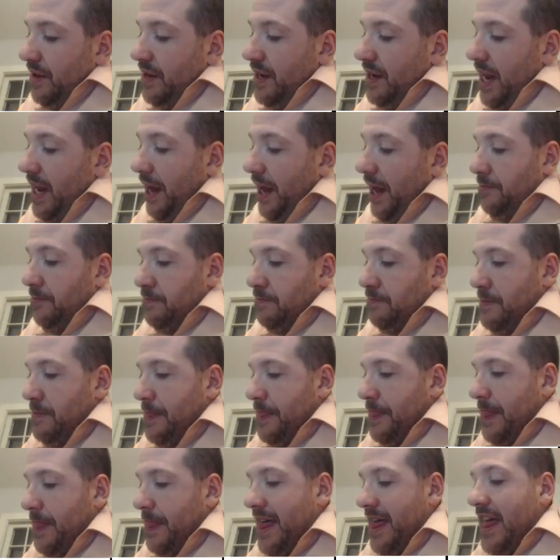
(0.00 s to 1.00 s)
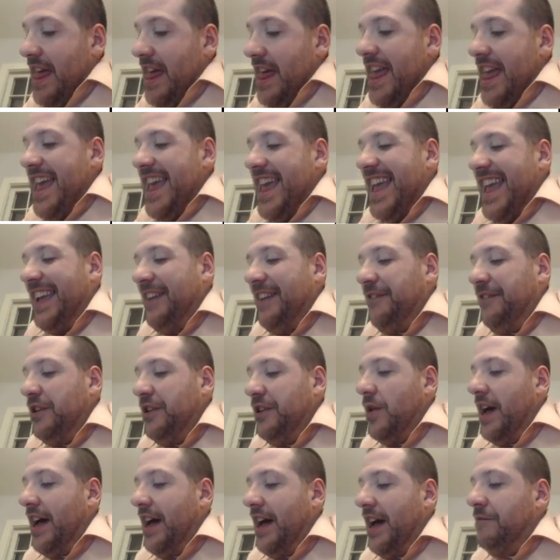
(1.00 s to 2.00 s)
Now, if
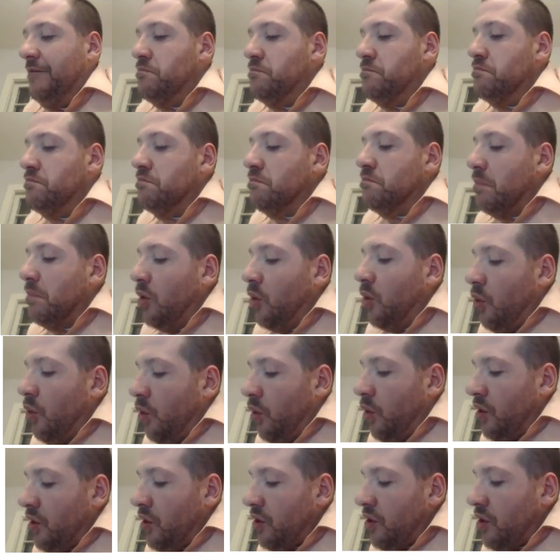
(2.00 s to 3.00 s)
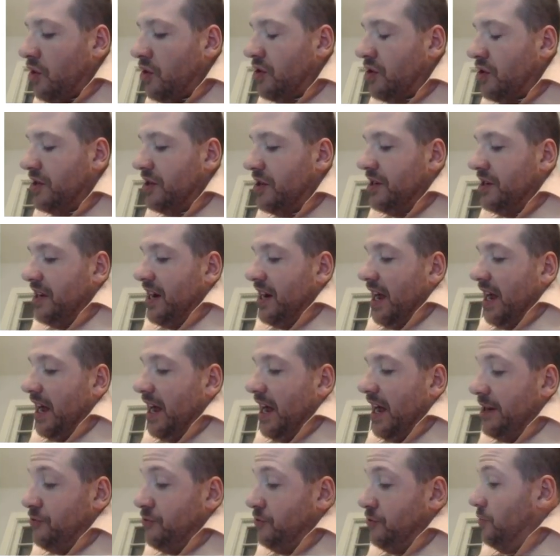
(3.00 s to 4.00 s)
you have more
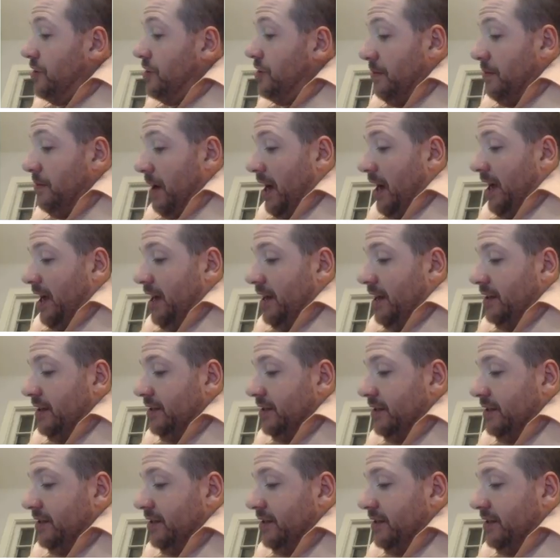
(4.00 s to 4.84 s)
hydronium ion,